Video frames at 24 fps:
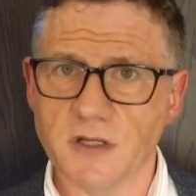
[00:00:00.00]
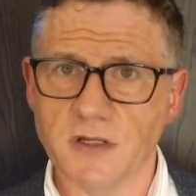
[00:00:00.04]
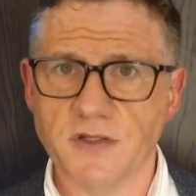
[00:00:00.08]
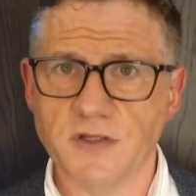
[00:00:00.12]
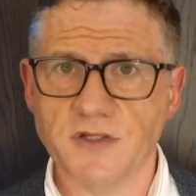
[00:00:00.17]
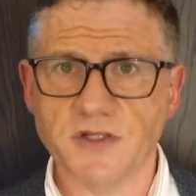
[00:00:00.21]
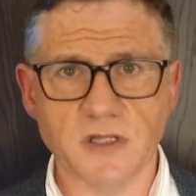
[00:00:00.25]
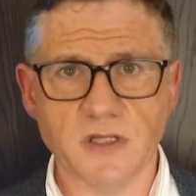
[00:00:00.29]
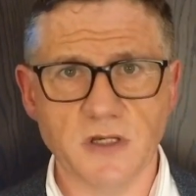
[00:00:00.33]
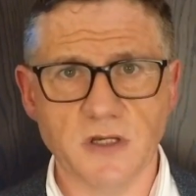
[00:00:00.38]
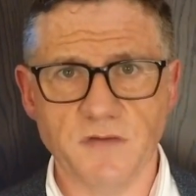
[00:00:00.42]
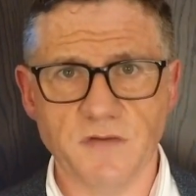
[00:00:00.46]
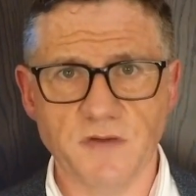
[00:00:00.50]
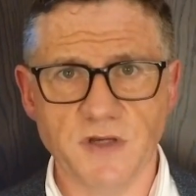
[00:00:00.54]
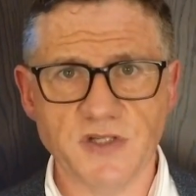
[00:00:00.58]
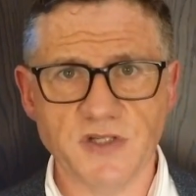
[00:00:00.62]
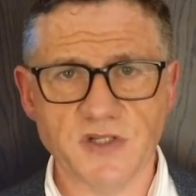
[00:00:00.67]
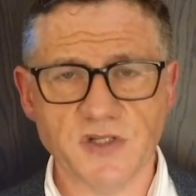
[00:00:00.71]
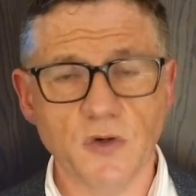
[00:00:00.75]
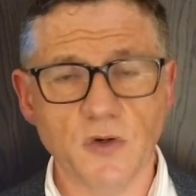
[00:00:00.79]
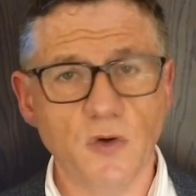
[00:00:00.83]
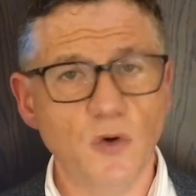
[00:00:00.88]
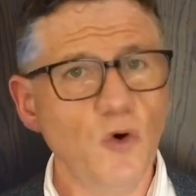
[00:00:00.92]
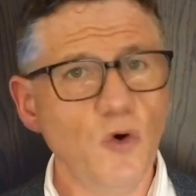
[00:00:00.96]
service,
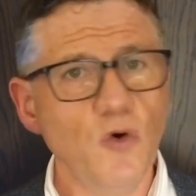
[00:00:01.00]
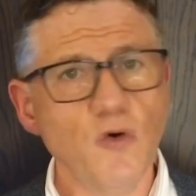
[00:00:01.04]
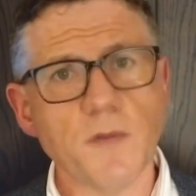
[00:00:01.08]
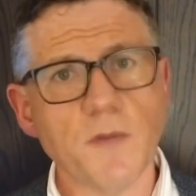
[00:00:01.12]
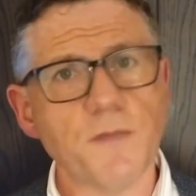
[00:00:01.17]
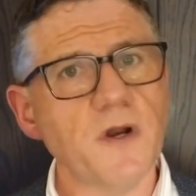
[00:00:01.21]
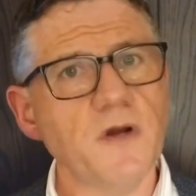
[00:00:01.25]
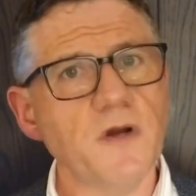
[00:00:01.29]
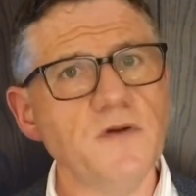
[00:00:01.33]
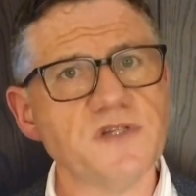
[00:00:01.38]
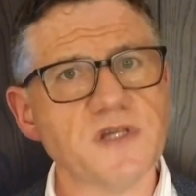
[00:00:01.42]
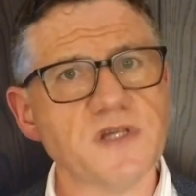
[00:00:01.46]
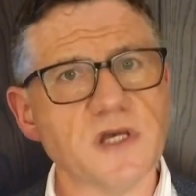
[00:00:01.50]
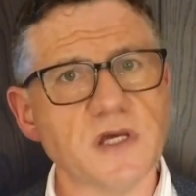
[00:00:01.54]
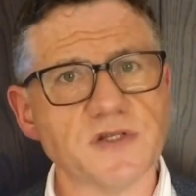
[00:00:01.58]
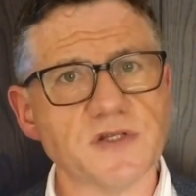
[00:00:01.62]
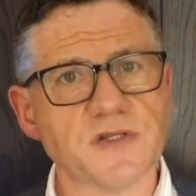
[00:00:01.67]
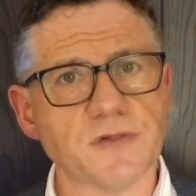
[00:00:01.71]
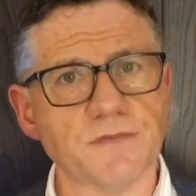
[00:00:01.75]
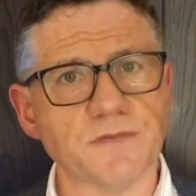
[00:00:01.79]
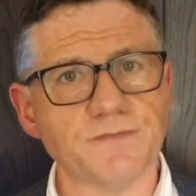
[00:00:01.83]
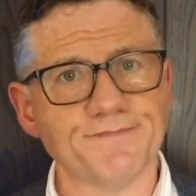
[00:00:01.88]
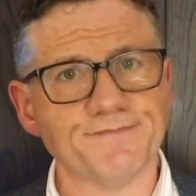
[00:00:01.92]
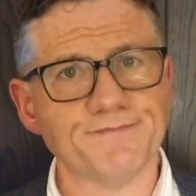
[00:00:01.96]
or a process.